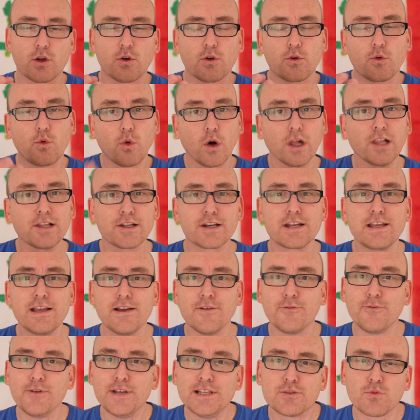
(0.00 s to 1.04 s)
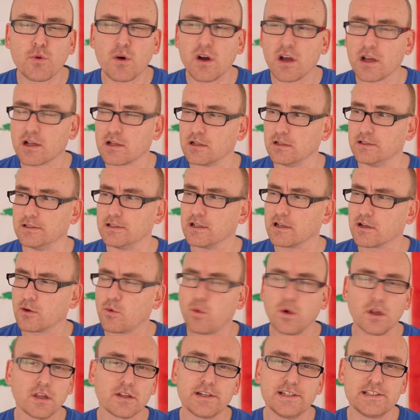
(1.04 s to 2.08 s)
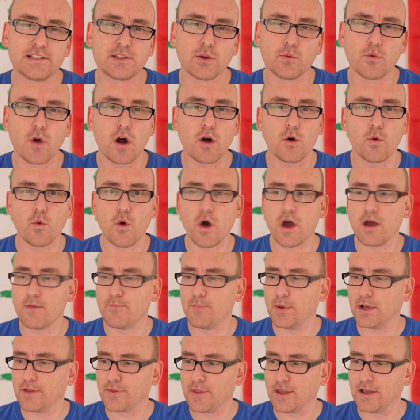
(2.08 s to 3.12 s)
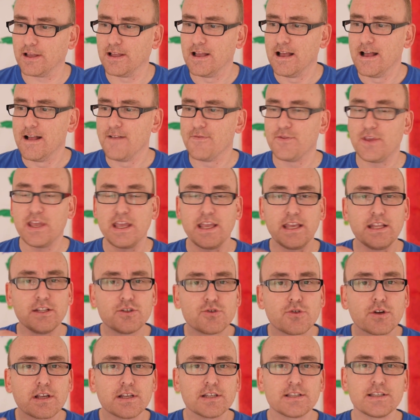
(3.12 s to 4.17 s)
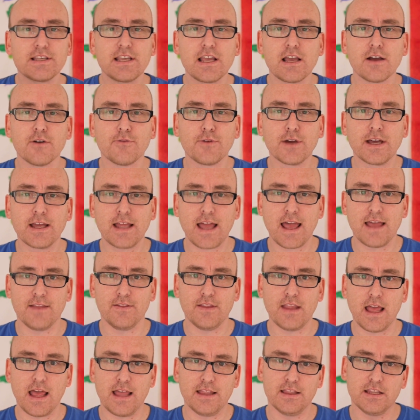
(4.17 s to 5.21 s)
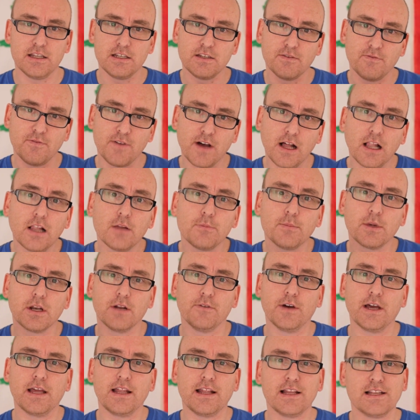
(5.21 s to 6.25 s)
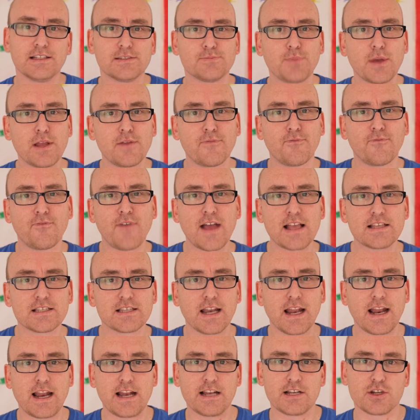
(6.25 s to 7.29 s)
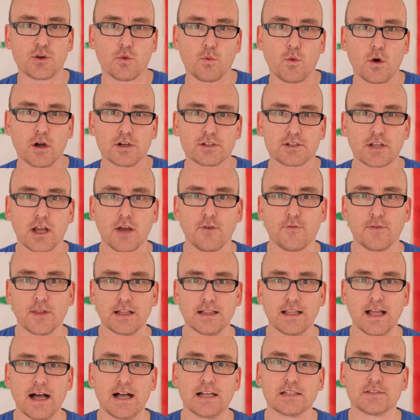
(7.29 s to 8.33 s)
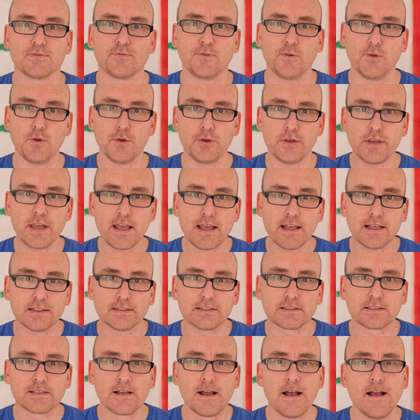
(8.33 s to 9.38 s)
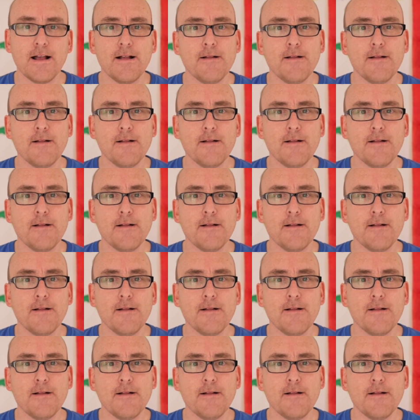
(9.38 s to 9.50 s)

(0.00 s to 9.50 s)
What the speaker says: quality of his work, and quality is the wrong word, but the intricacy of it and the development of it has been fascinating to watch over the last few years.